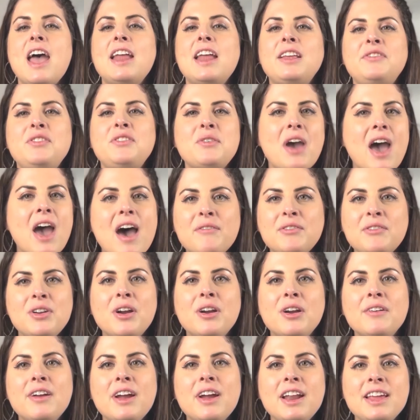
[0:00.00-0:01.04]
And if you haven't
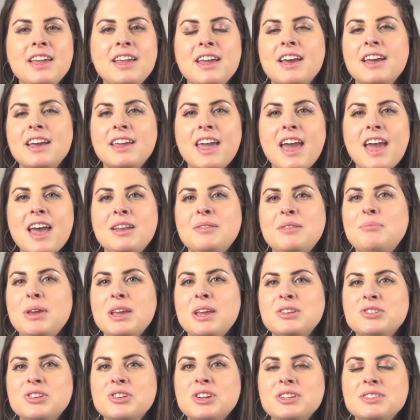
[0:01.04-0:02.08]
already, again,
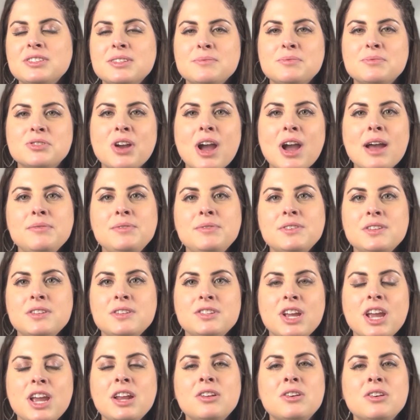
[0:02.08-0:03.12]
make sure to subscribe to the
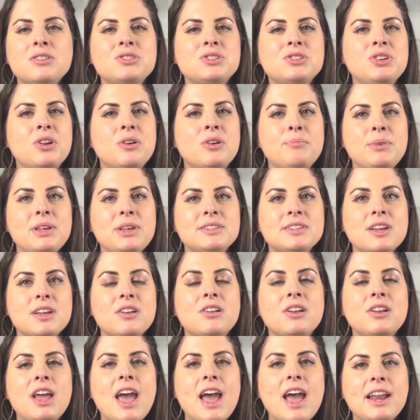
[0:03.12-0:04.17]
channel so you don't miss out
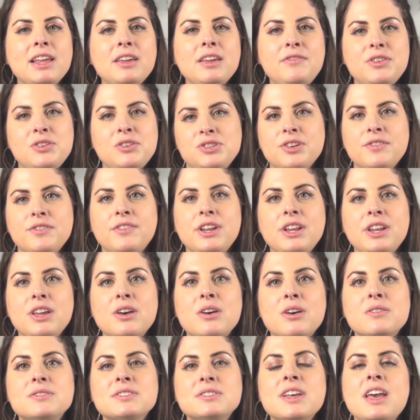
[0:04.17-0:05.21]
on any future
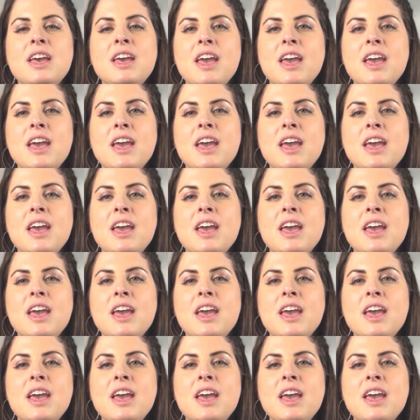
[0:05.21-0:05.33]
videos.